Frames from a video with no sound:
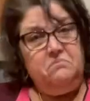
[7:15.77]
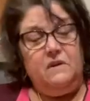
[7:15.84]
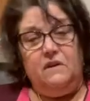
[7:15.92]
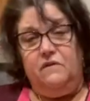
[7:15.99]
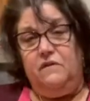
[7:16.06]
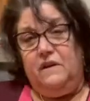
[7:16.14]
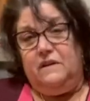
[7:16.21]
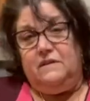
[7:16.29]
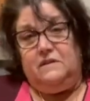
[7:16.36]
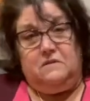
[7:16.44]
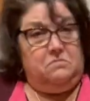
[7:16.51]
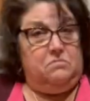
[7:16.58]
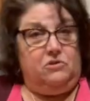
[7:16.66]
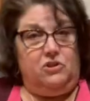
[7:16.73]

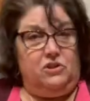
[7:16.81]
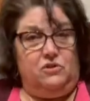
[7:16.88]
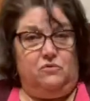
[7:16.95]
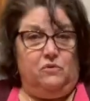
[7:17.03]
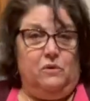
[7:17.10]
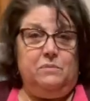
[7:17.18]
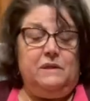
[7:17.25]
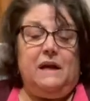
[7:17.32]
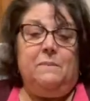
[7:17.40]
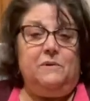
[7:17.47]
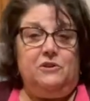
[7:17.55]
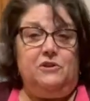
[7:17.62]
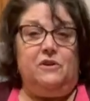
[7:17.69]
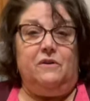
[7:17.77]
feels just room
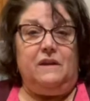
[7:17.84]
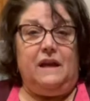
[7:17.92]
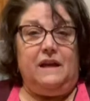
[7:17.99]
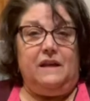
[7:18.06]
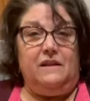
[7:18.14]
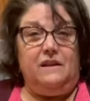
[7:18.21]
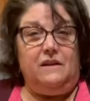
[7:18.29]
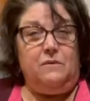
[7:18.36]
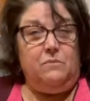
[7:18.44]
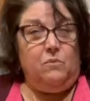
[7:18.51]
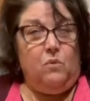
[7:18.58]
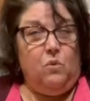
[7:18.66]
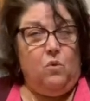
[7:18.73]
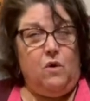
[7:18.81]
temperature, like a little
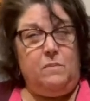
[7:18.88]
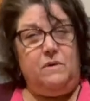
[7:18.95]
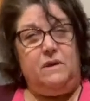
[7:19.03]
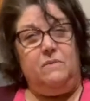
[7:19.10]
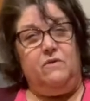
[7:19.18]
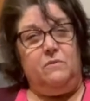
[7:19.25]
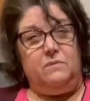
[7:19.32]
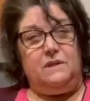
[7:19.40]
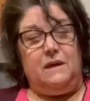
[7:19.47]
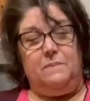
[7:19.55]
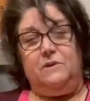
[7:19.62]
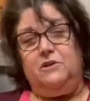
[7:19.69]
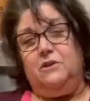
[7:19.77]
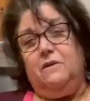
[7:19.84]
warmer than room
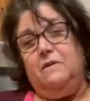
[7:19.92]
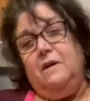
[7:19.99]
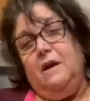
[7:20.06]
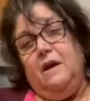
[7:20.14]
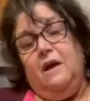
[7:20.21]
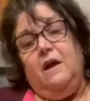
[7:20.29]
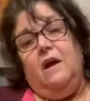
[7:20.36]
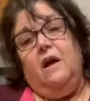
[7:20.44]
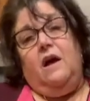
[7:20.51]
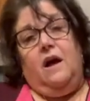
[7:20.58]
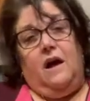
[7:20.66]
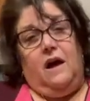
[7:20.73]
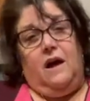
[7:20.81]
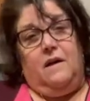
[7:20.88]
temperature.
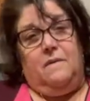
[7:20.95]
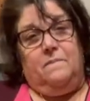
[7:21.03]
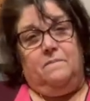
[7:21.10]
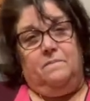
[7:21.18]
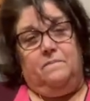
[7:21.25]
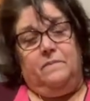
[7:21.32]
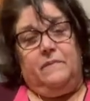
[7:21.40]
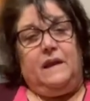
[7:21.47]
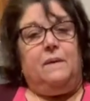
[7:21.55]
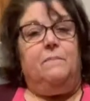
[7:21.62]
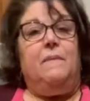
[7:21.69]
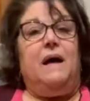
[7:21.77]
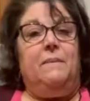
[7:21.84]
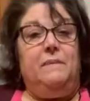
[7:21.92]
Like
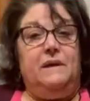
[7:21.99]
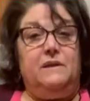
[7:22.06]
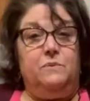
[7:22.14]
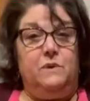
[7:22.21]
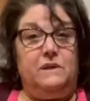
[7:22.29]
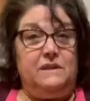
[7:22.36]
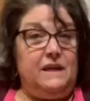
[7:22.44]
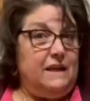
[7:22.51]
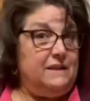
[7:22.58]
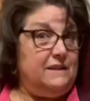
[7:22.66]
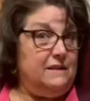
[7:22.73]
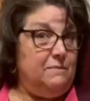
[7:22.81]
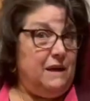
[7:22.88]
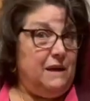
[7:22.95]
mommies would test
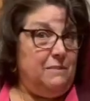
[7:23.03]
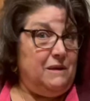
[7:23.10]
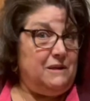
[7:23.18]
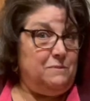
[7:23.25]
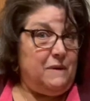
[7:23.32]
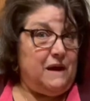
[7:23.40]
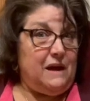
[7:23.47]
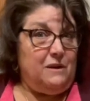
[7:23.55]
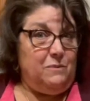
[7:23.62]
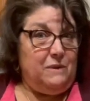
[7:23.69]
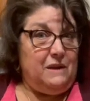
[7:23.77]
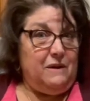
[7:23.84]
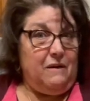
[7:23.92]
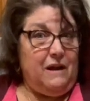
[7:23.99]
the baby's bath
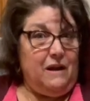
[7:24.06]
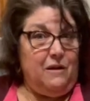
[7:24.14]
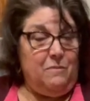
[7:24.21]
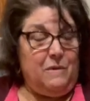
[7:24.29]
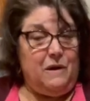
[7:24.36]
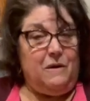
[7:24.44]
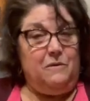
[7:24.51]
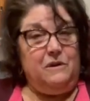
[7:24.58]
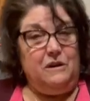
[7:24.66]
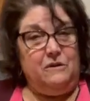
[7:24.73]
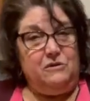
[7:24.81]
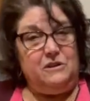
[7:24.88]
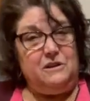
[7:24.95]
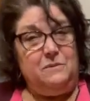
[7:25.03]
with their elbow,
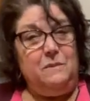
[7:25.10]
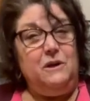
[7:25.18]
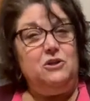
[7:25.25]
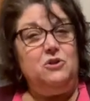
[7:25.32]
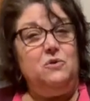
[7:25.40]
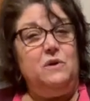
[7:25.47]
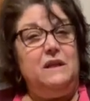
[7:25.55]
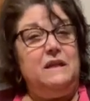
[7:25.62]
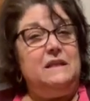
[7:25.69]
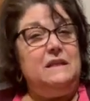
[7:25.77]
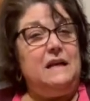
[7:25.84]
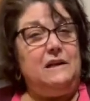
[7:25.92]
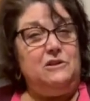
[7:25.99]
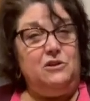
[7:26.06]
just to make sure that it's
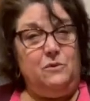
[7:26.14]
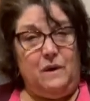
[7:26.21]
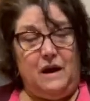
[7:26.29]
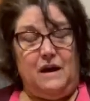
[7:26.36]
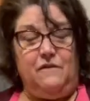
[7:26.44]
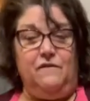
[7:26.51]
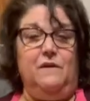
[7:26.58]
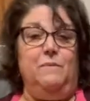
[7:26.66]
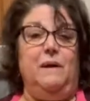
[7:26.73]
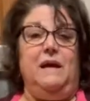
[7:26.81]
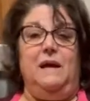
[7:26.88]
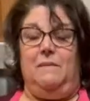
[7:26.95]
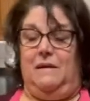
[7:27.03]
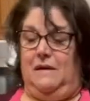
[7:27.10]
not too hot for the
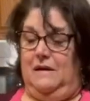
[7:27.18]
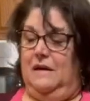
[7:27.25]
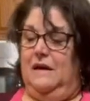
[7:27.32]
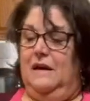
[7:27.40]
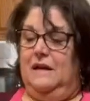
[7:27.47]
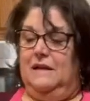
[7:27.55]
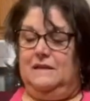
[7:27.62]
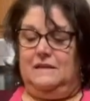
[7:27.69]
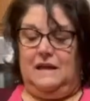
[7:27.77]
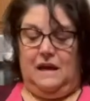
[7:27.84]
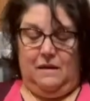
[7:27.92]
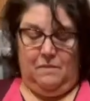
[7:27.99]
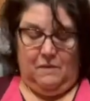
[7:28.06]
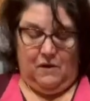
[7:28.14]
baby.
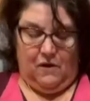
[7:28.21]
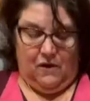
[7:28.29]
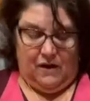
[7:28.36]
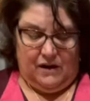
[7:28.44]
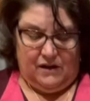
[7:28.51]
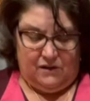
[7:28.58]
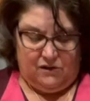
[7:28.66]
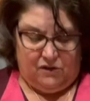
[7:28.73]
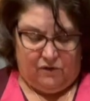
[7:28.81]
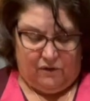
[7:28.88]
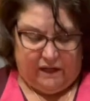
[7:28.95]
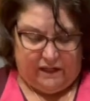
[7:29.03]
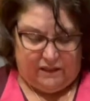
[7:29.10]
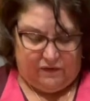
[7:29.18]
Same kind of
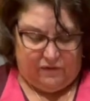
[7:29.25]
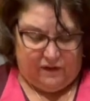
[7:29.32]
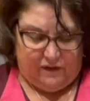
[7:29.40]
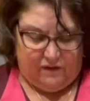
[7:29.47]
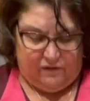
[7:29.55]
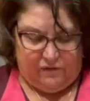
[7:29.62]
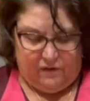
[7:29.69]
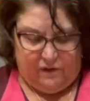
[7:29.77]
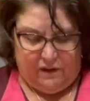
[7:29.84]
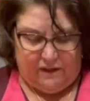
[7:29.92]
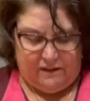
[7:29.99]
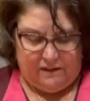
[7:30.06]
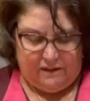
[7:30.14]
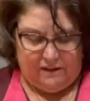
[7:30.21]
degrees for
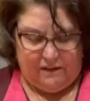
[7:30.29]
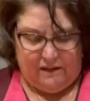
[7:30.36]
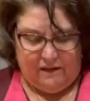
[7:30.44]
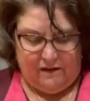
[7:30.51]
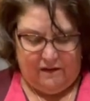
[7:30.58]
this.